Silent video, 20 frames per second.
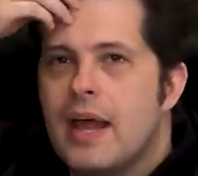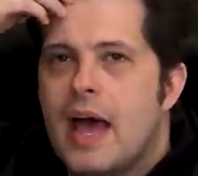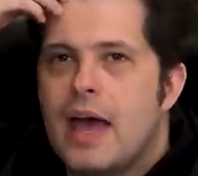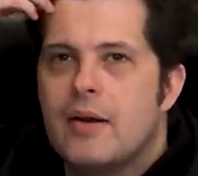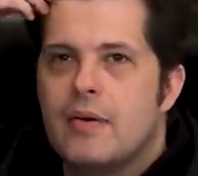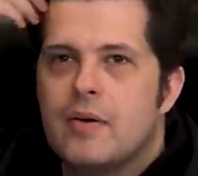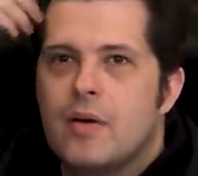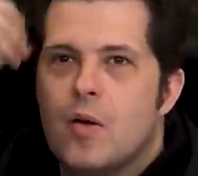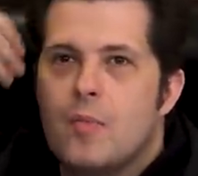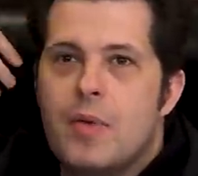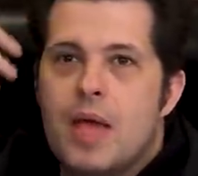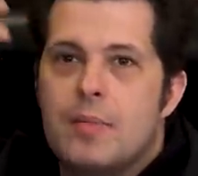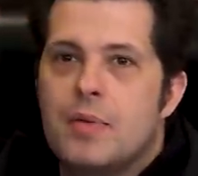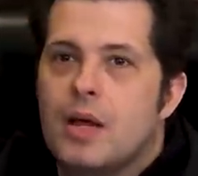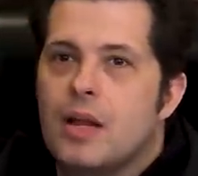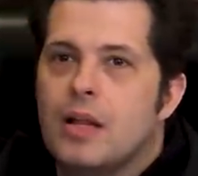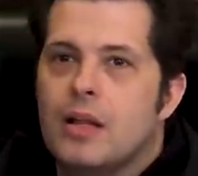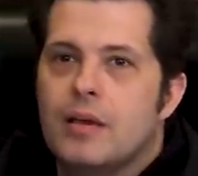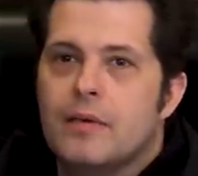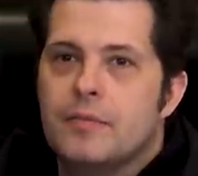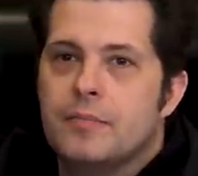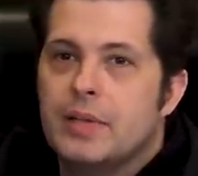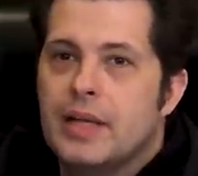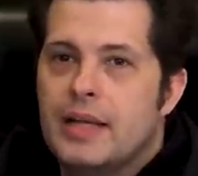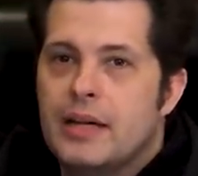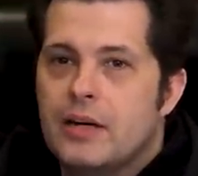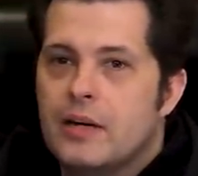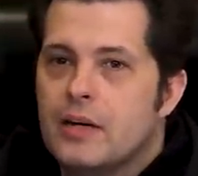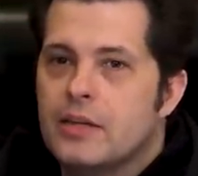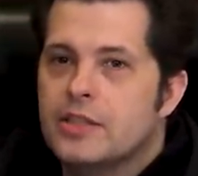I don't know maybe I'll have
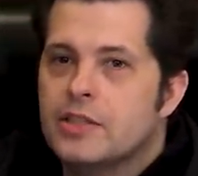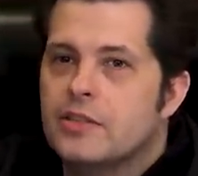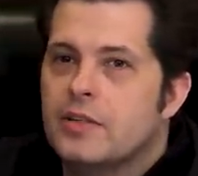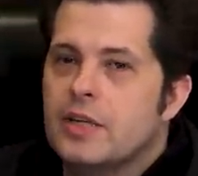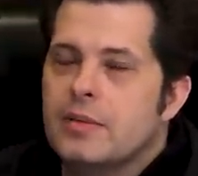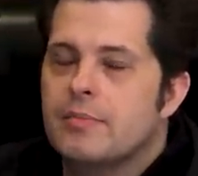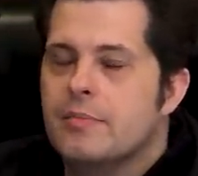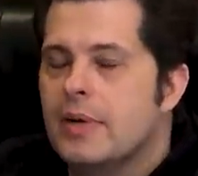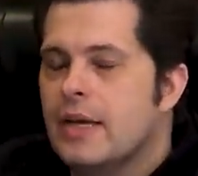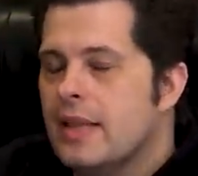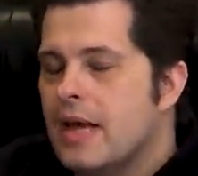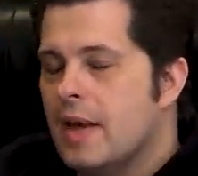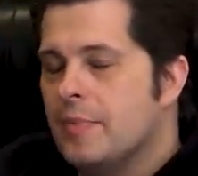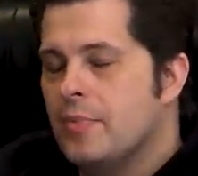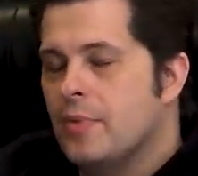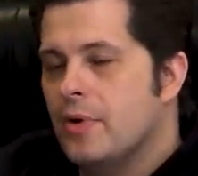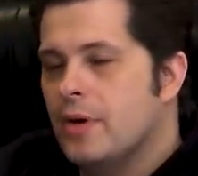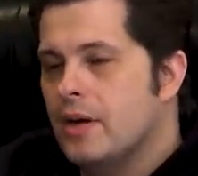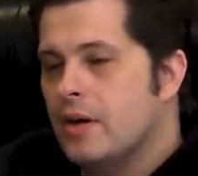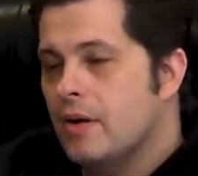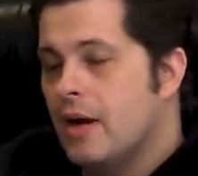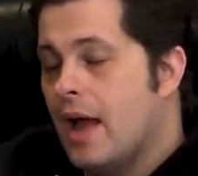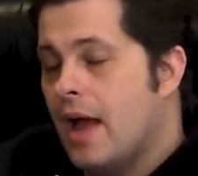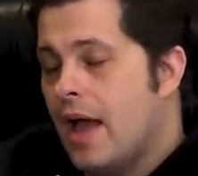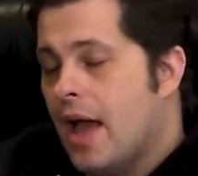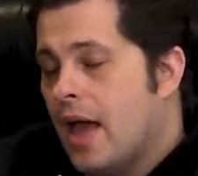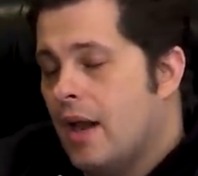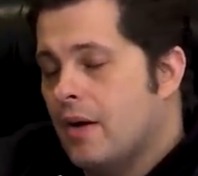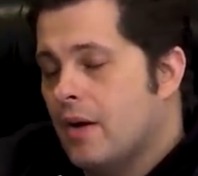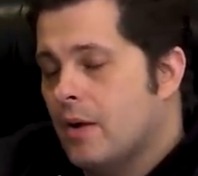played it on stream by that point or
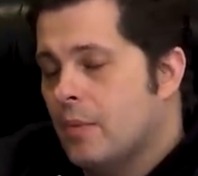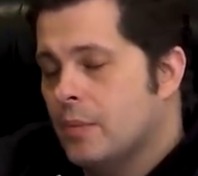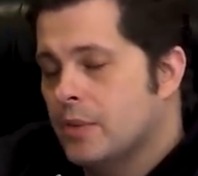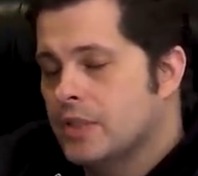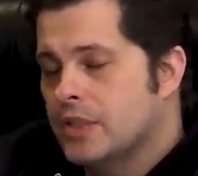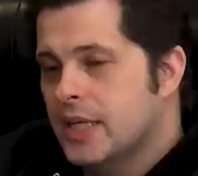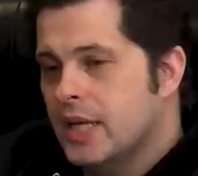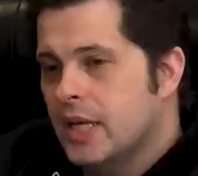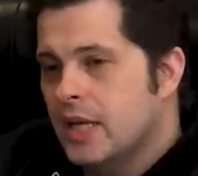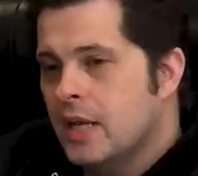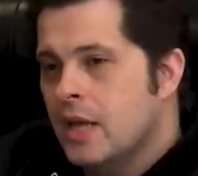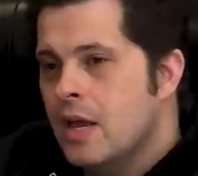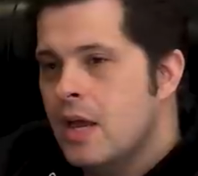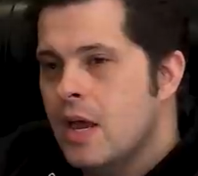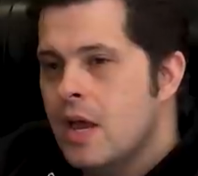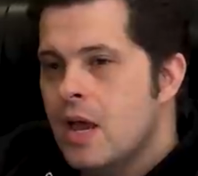I, I don't know, we'll see.